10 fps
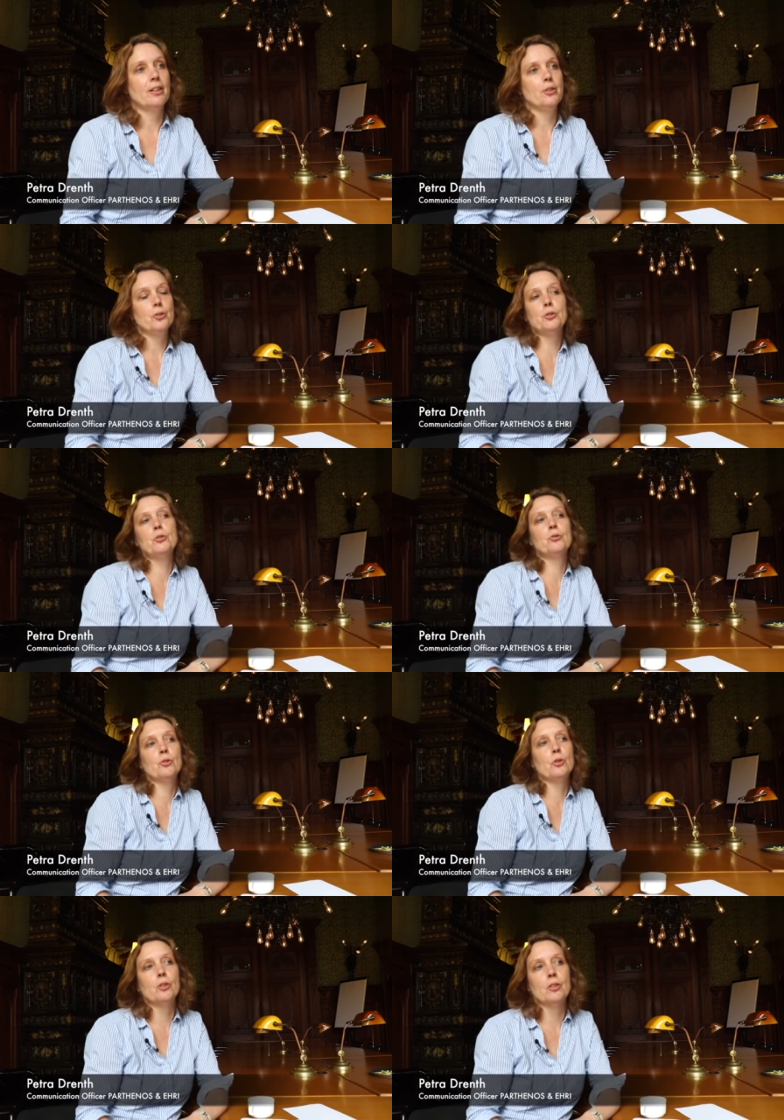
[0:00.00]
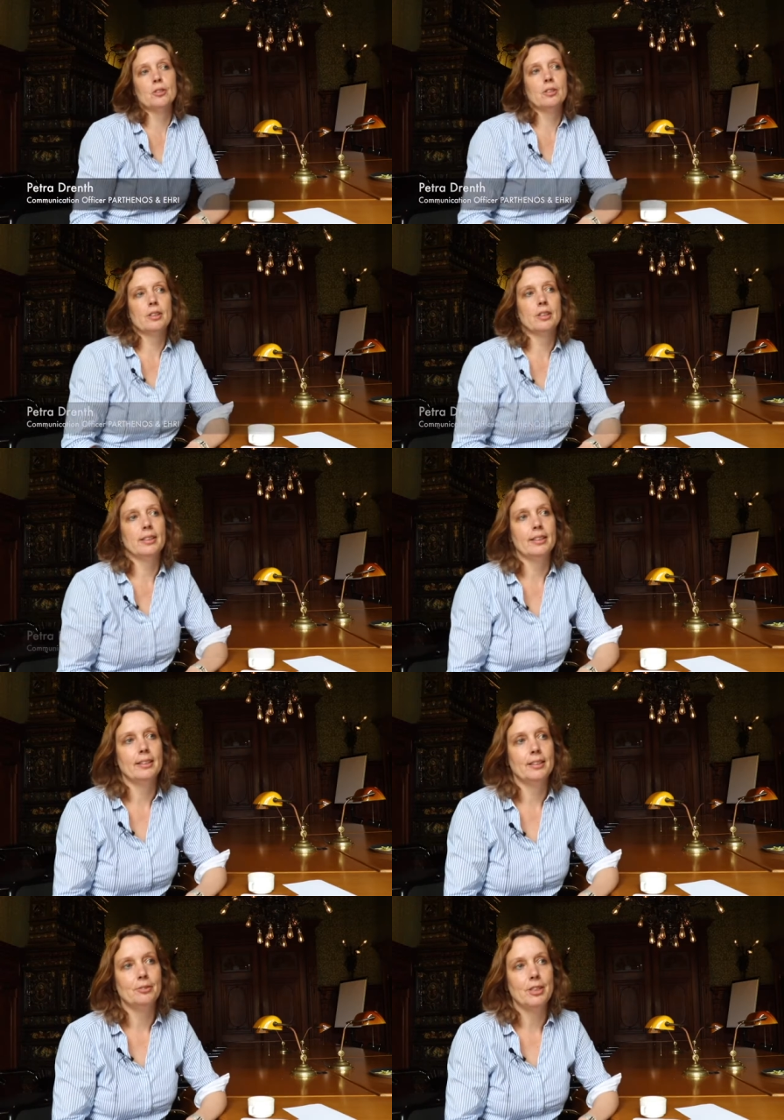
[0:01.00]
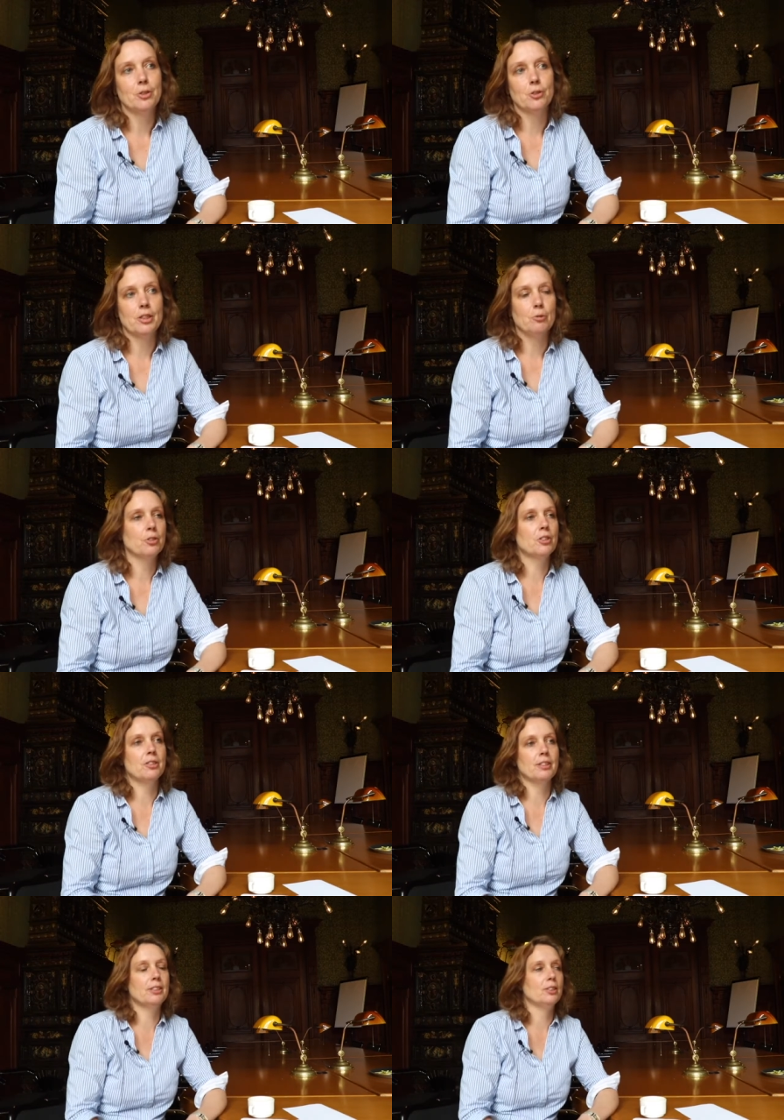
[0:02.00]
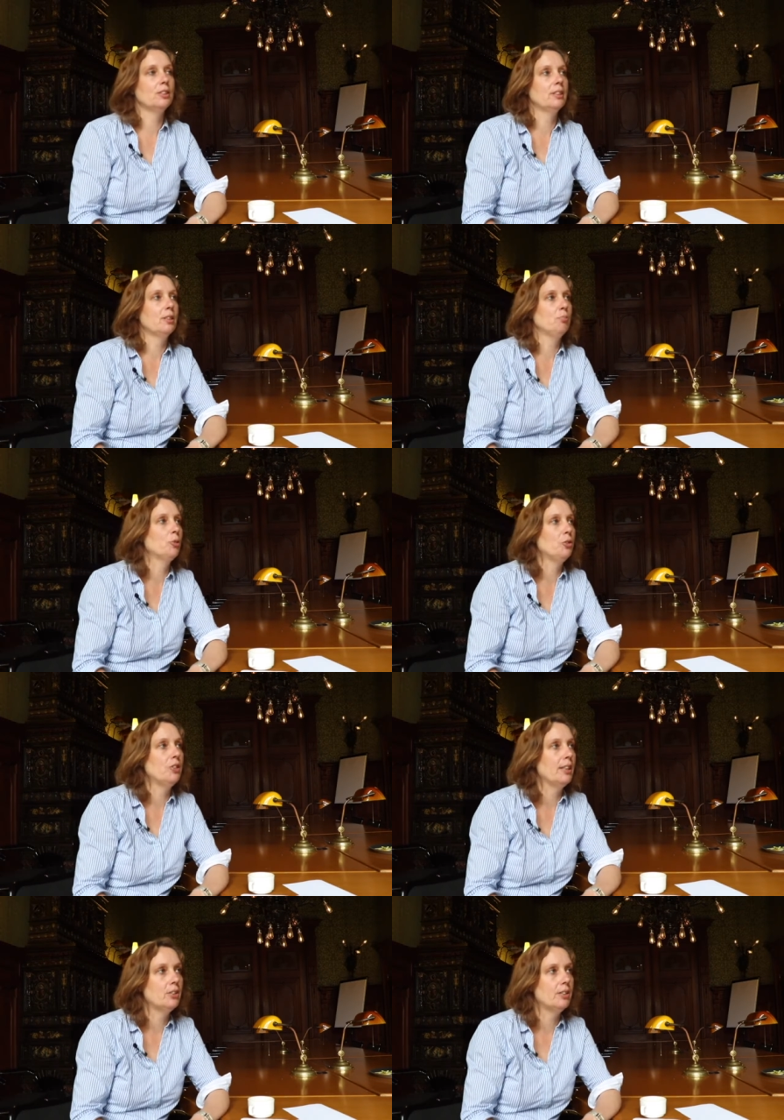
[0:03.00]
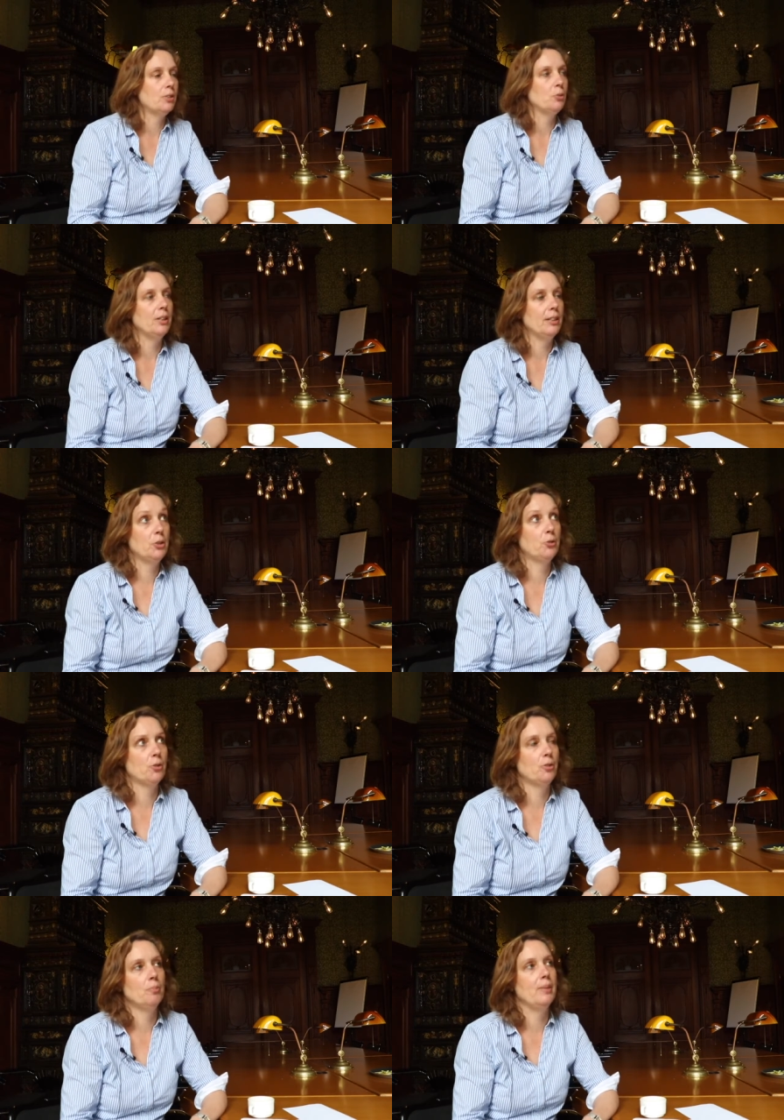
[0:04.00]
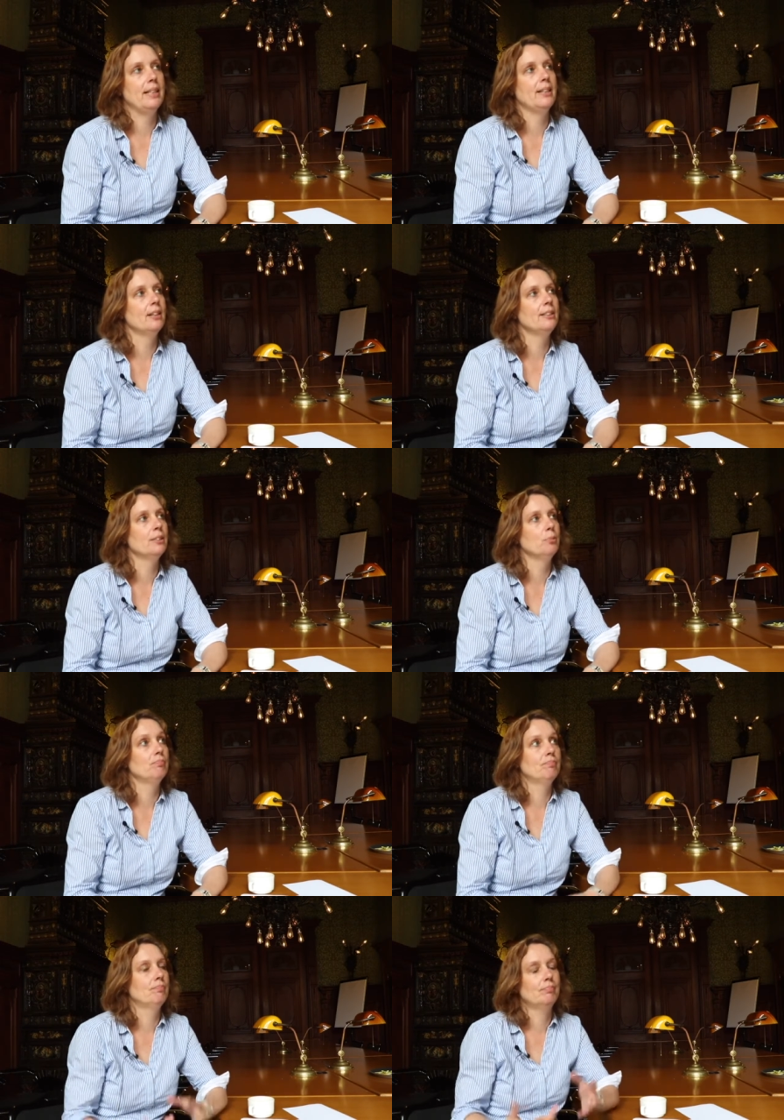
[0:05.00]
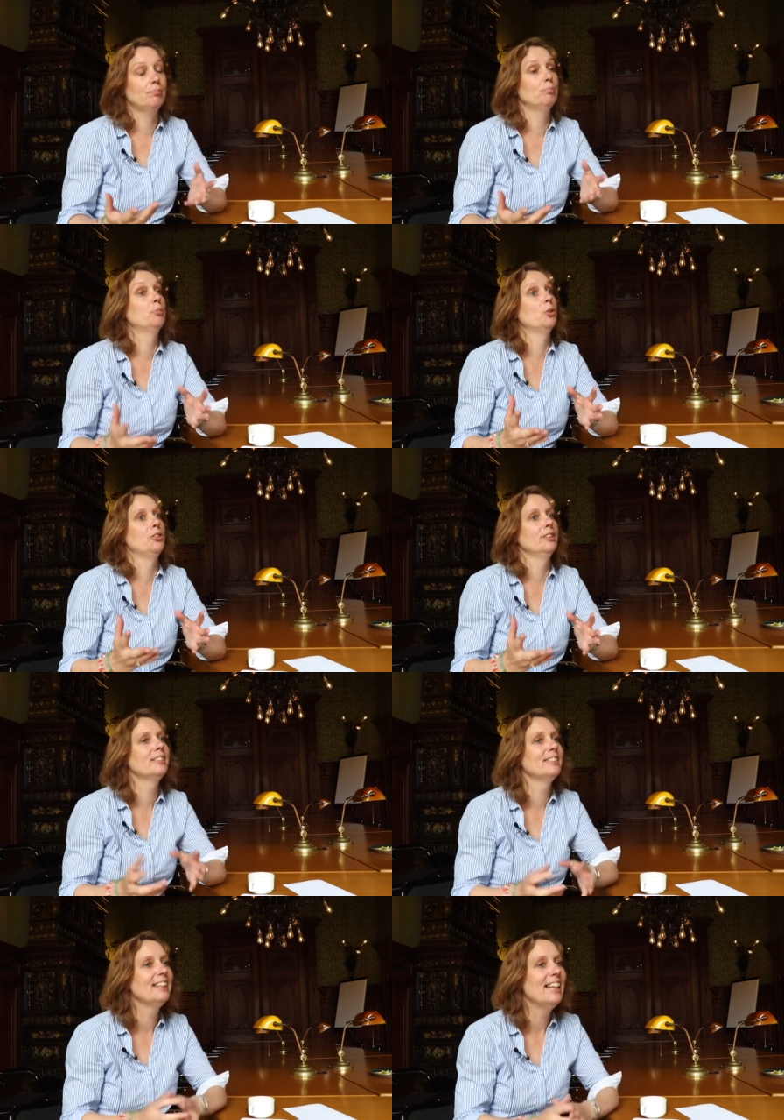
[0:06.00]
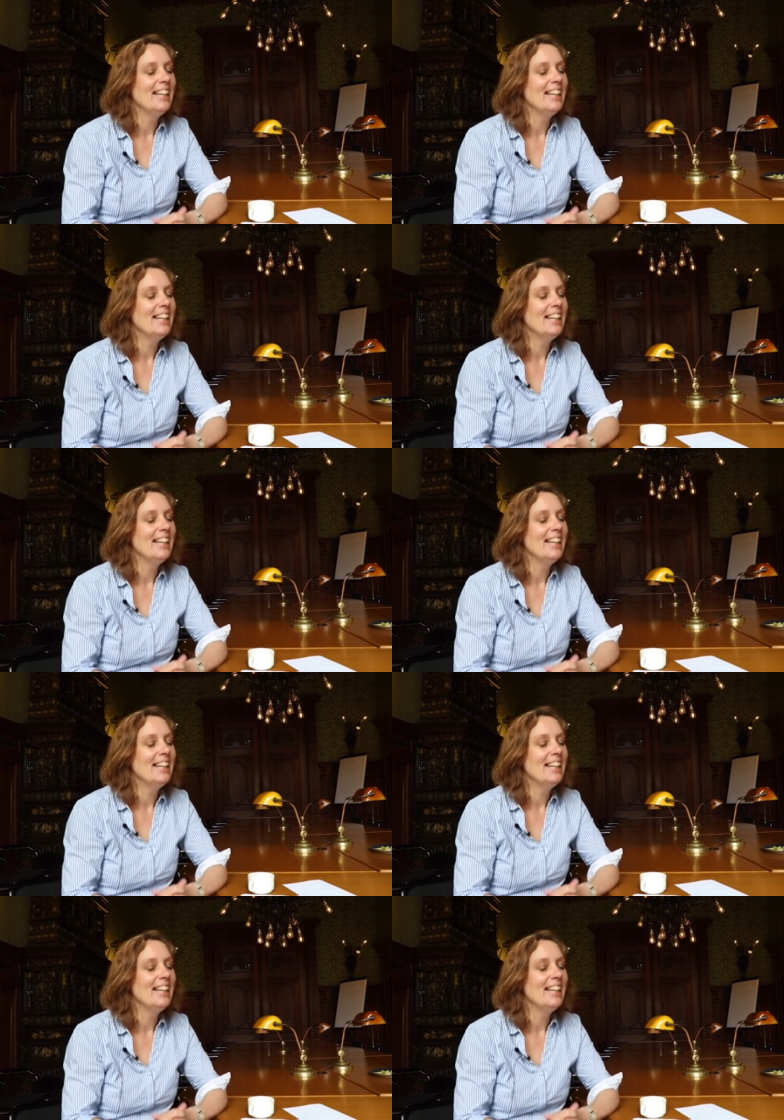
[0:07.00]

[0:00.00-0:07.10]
are used for uh, research infrastructures and projects as well as for many other products.